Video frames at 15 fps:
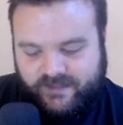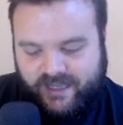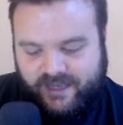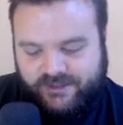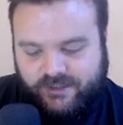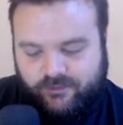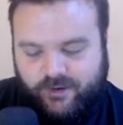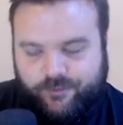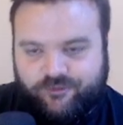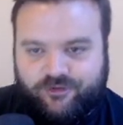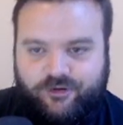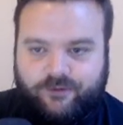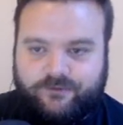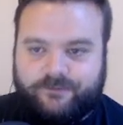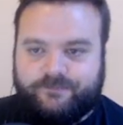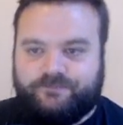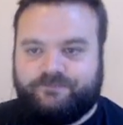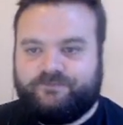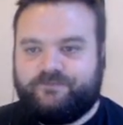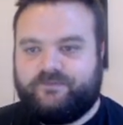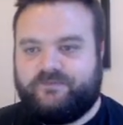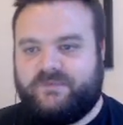I don't approve.
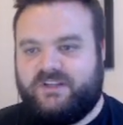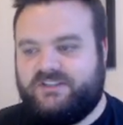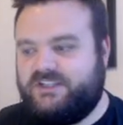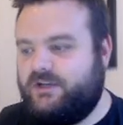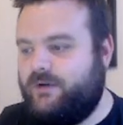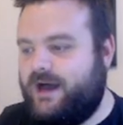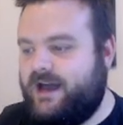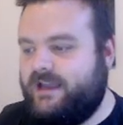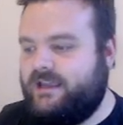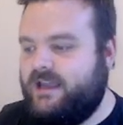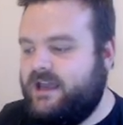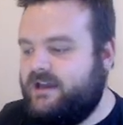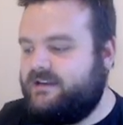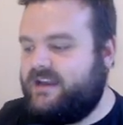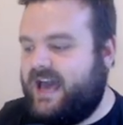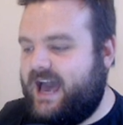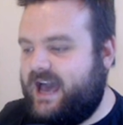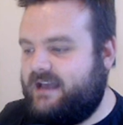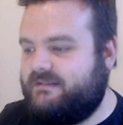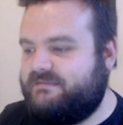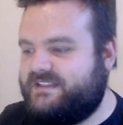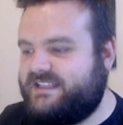Too high?
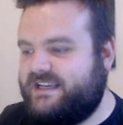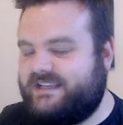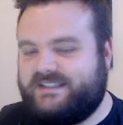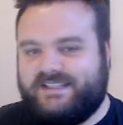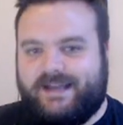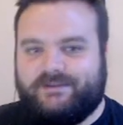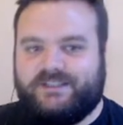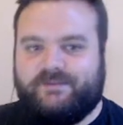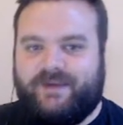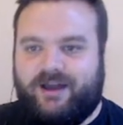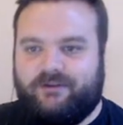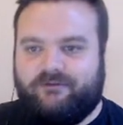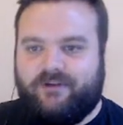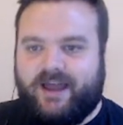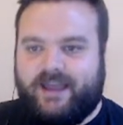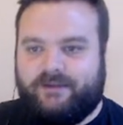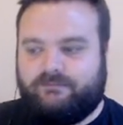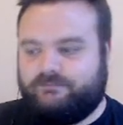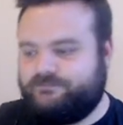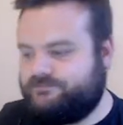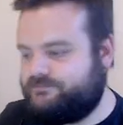Nah, six sounds about right.